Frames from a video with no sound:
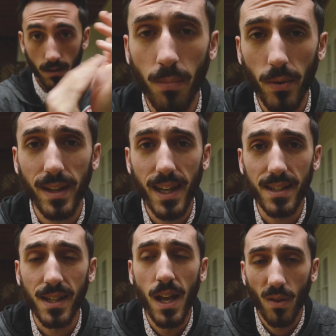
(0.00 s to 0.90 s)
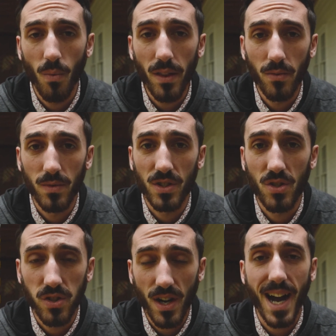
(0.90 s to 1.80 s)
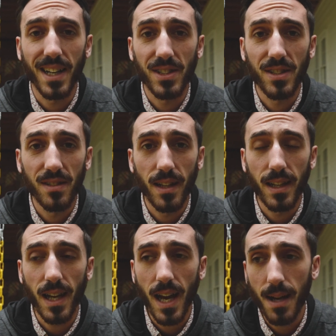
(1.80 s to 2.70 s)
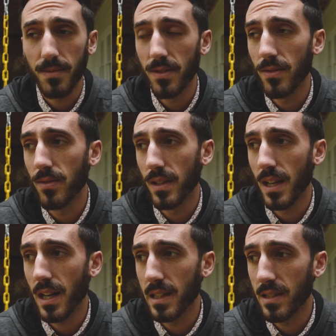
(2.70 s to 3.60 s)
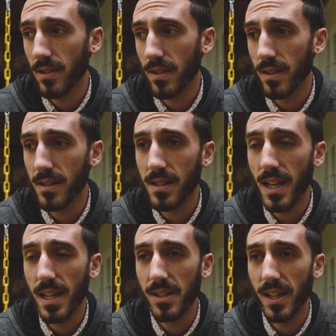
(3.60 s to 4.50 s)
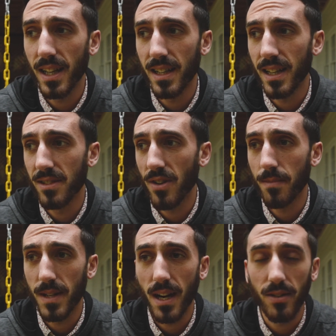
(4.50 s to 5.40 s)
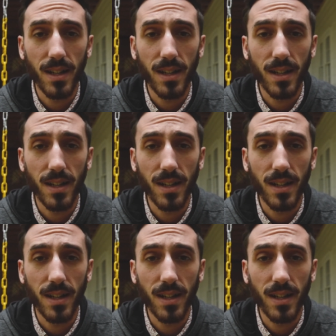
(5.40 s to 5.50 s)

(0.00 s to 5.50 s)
Point in case, the weather was trash. Like, absolutely. I saw that Sage Kennedy dropped out